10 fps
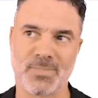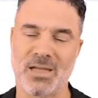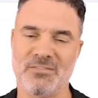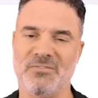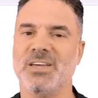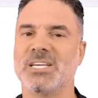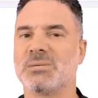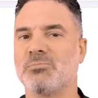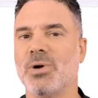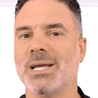
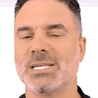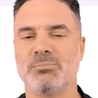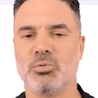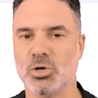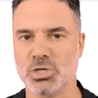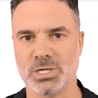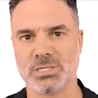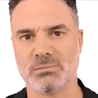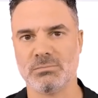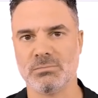fixed price projects.
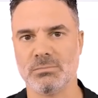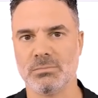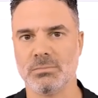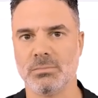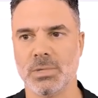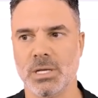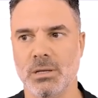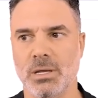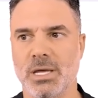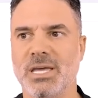
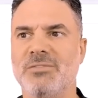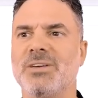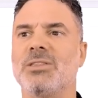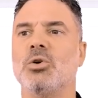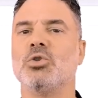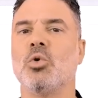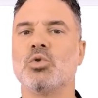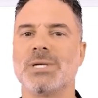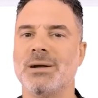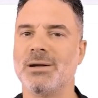Even though
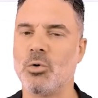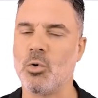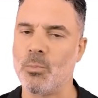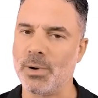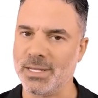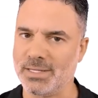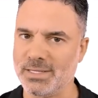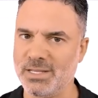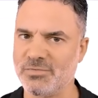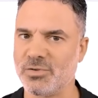those are completely
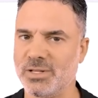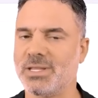different,